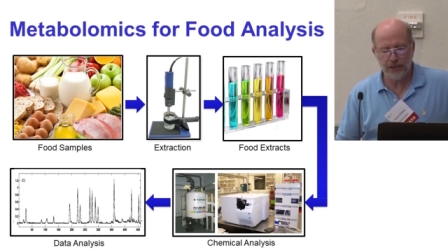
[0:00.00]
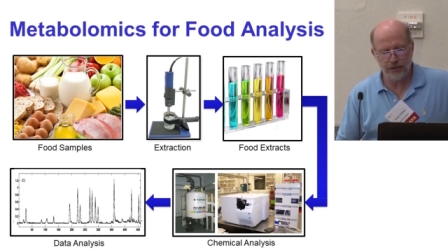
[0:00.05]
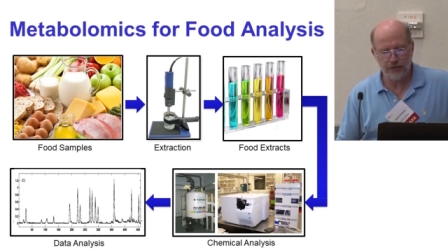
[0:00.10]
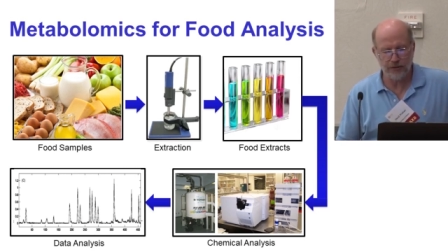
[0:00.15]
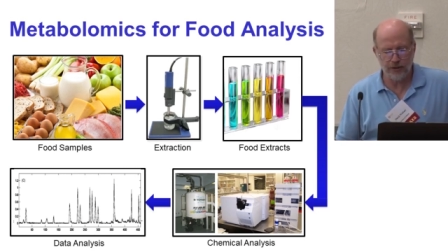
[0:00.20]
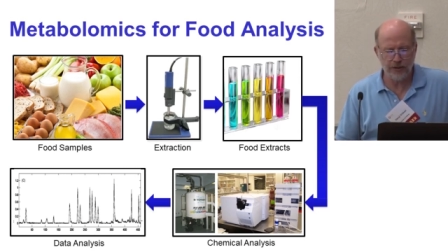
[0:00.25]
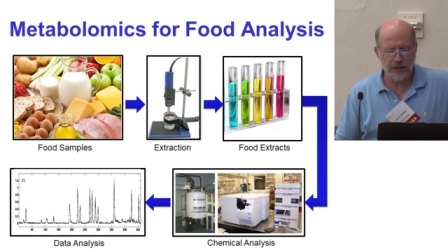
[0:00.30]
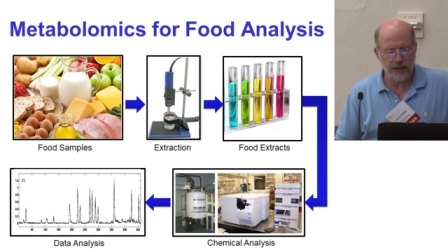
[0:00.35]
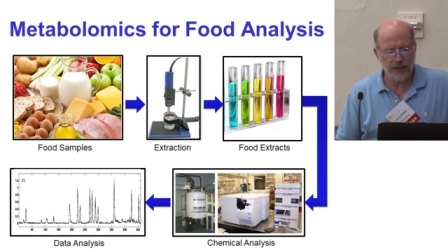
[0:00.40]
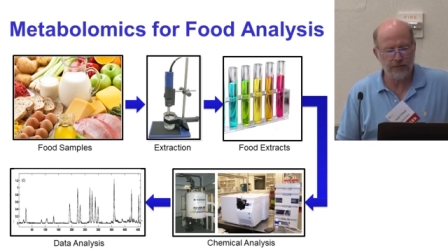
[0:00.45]
you're
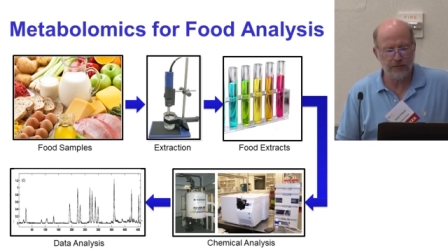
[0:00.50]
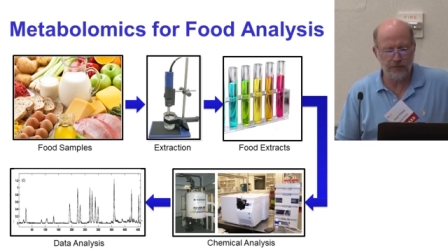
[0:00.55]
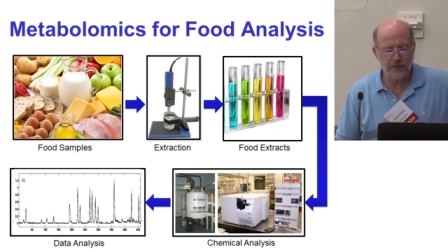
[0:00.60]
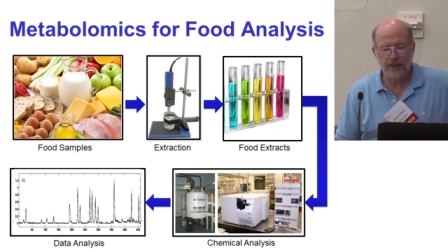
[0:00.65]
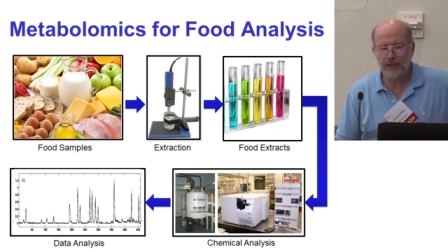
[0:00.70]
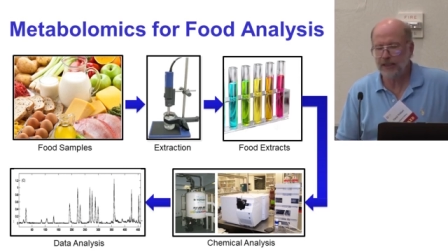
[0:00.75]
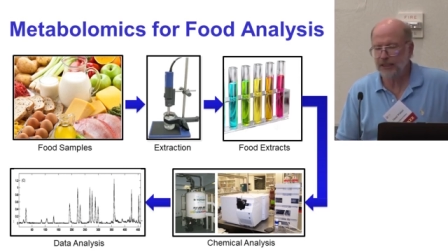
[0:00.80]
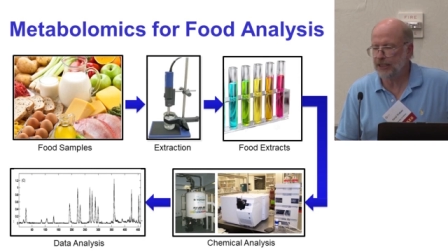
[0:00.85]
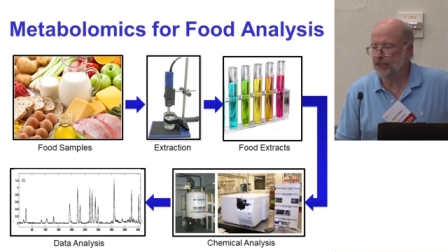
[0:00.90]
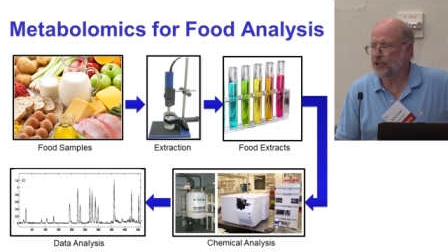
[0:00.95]
looking for
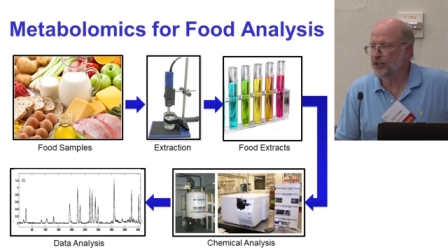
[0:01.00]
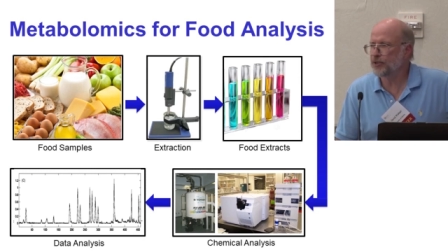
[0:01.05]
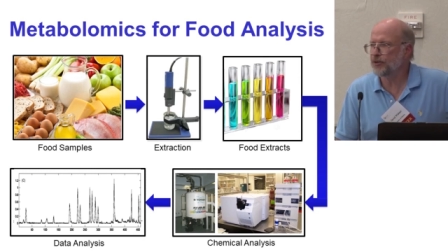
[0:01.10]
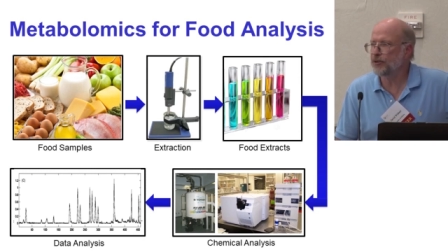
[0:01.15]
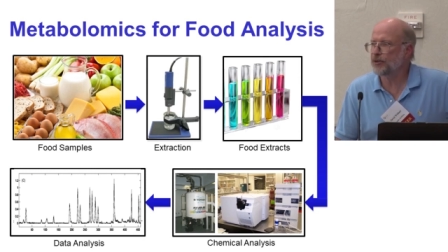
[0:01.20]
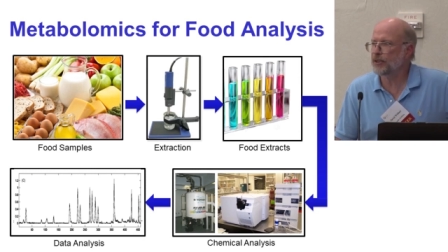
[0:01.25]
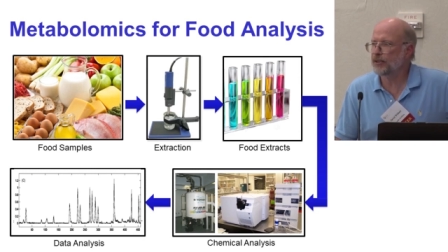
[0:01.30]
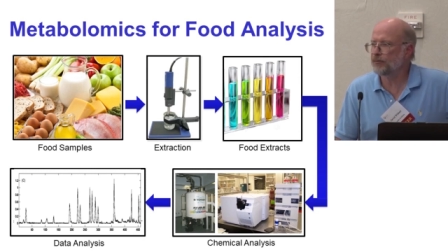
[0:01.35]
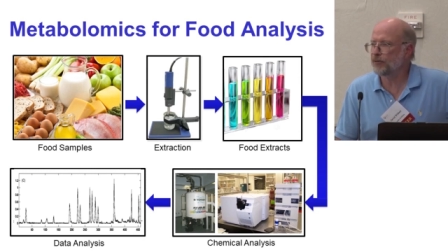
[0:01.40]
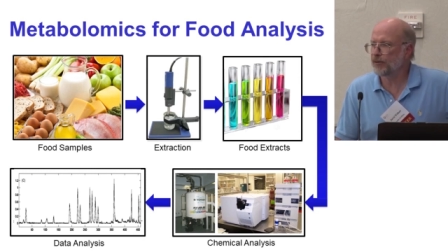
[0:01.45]

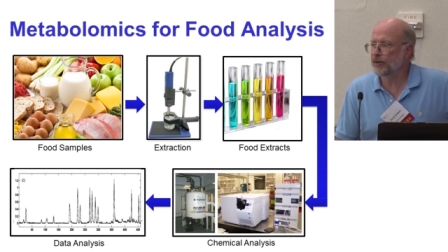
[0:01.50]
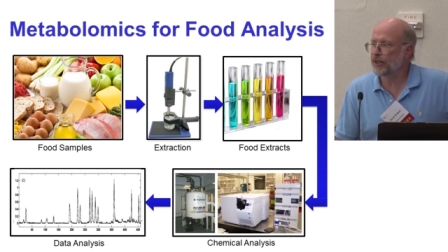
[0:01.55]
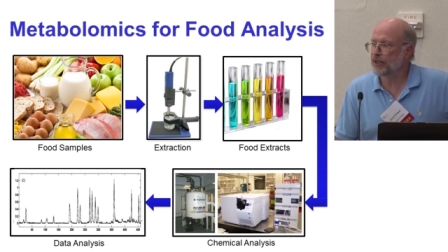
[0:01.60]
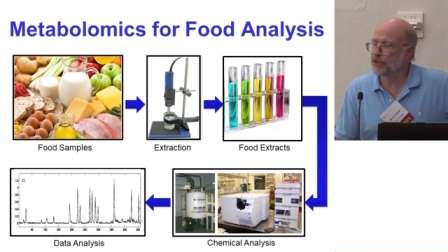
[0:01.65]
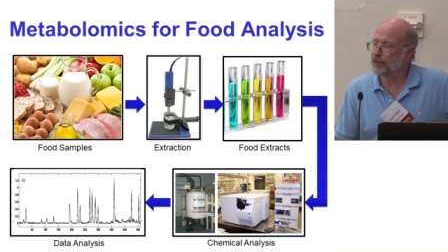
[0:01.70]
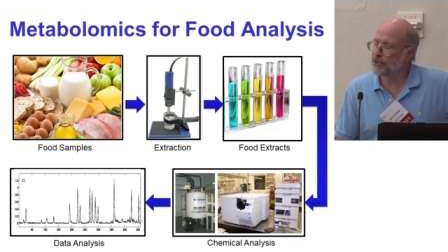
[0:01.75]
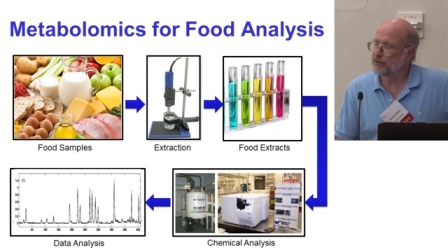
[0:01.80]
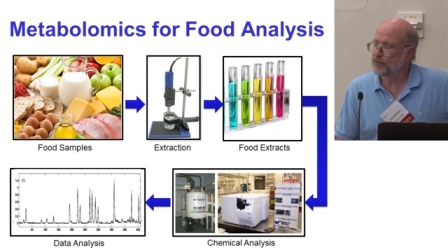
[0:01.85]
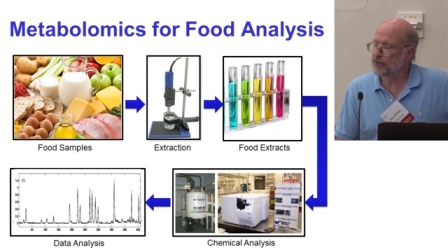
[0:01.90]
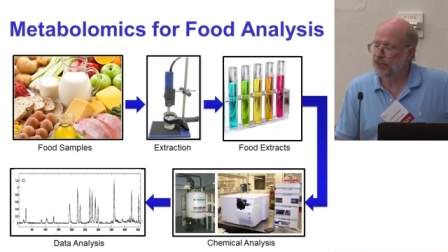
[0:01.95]
tissues of
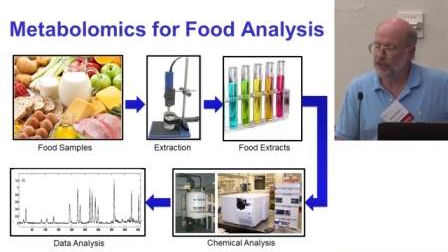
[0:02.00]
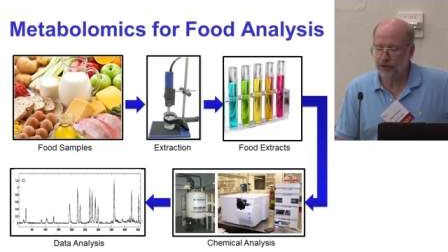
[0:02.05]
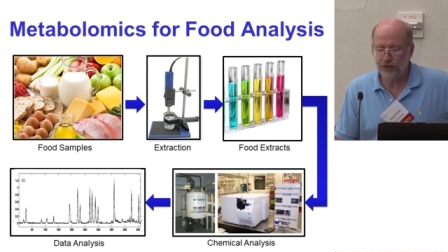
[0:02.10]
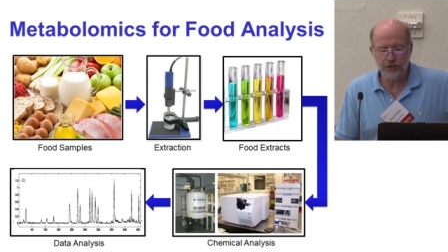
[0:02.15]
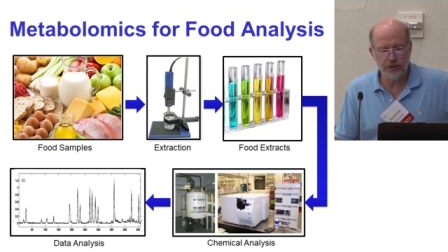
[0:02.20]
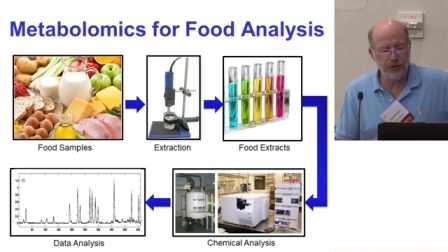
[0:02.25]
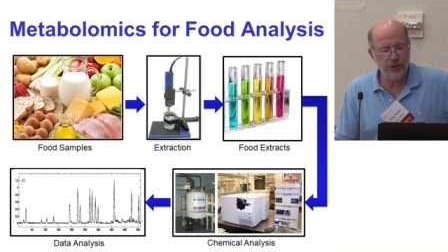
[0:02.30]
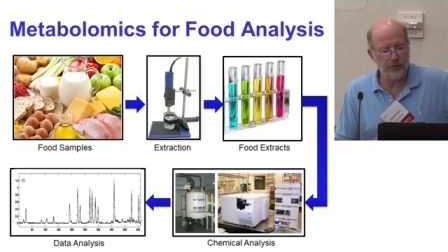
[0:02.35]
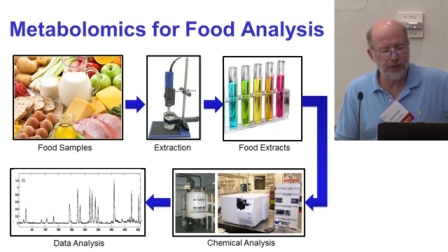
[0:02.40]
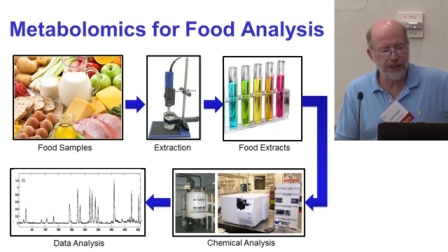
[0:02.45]
organisms that you
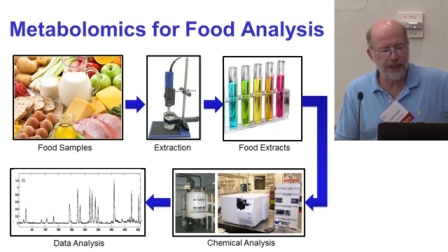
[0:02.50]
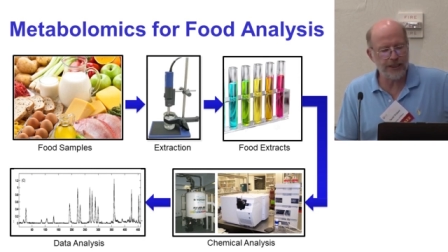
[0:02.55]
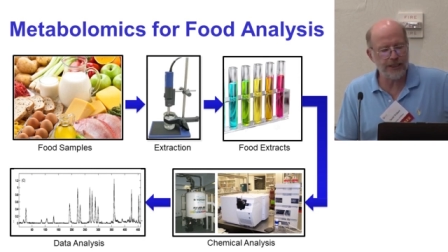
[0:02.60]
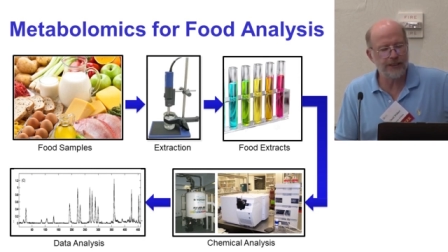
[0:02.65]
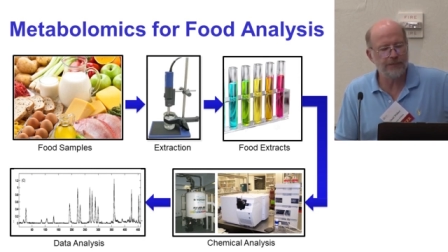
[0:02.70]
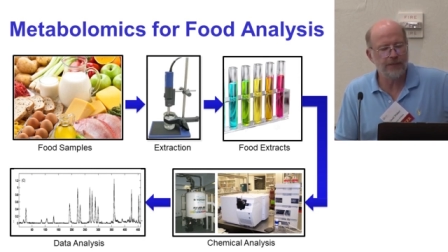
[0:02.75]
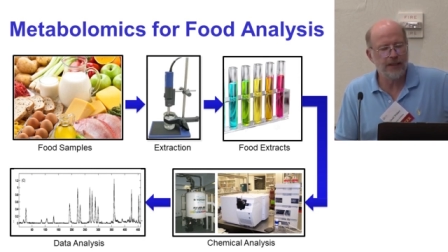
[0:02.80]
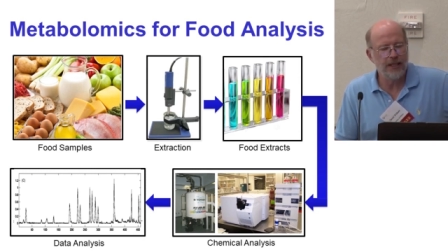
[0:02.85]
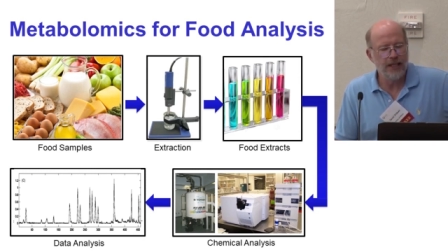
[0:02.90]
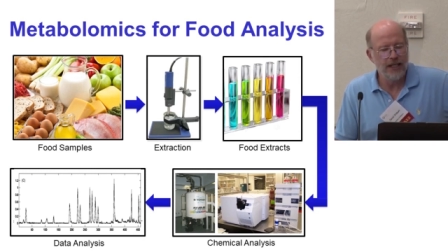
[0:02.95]
do eat.
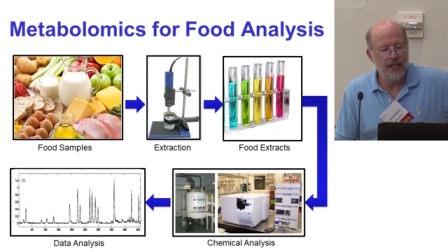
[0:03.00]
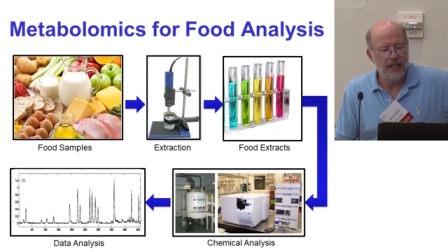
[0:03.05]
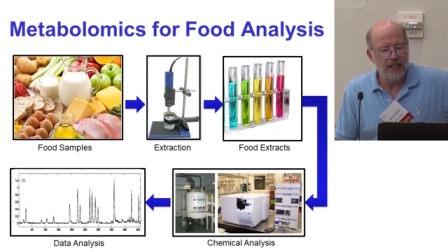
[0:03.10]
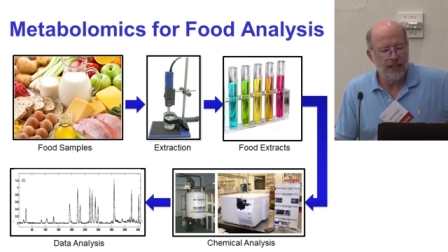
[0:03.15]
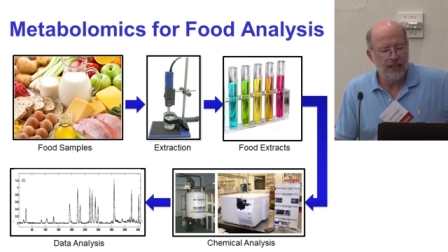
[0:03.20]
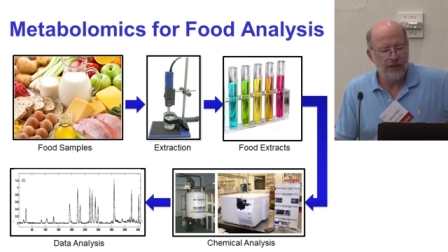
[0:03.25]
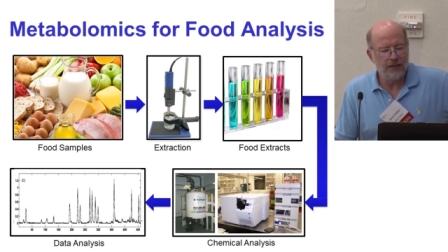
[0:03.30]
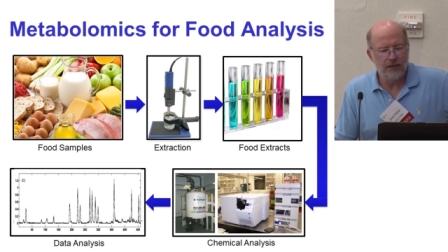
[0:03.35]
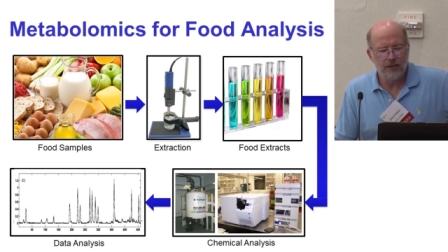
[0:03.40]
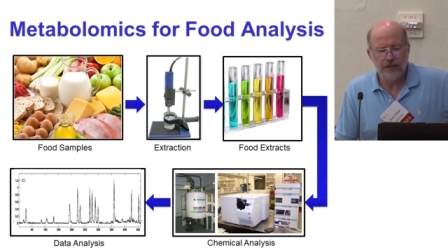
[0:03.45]

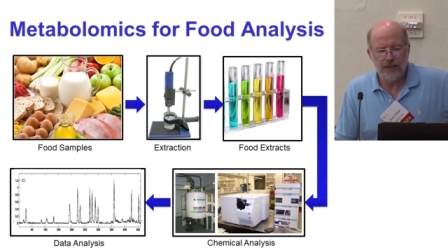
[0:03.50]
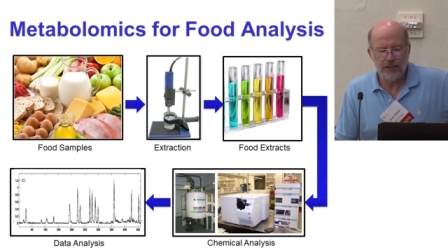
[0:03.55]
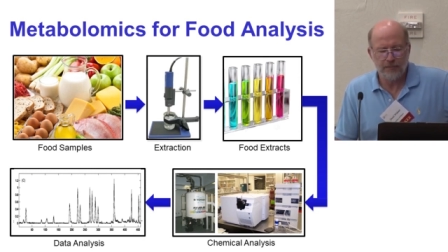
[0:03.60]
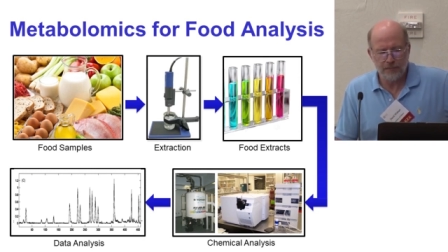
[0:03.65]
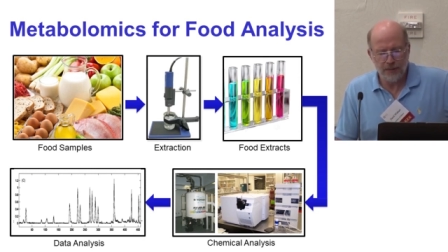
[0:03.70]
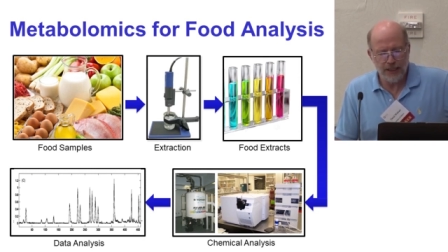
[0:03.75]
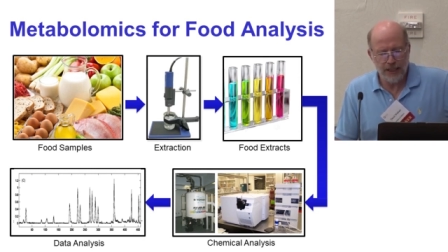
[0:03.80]
You'll look at